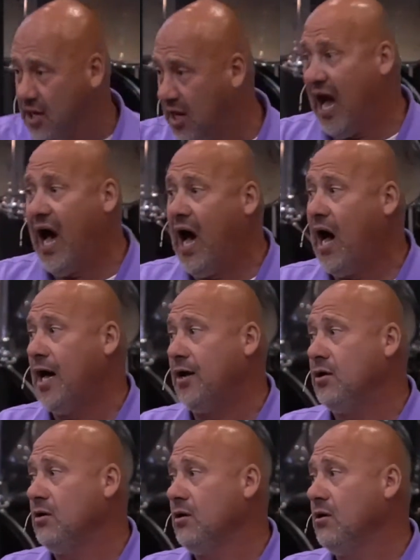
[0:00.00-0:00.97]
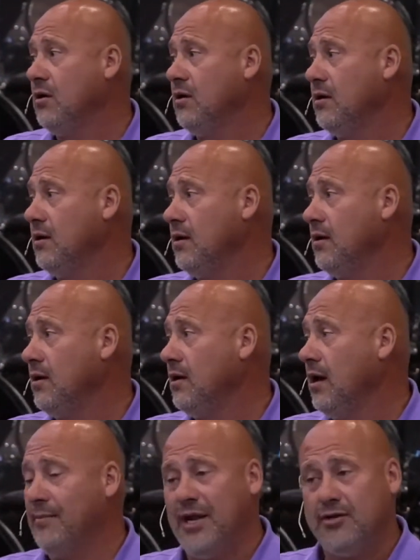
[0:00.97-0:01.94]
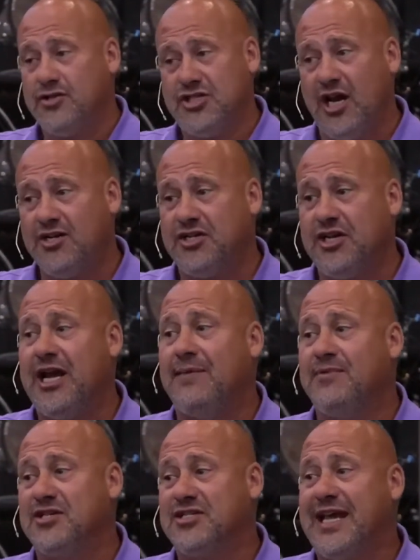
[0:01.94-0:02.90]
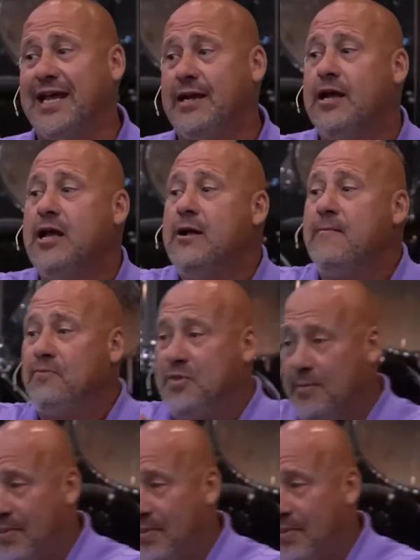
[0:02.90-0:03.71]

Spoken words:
to God. I'm not judging you. I'm just saying the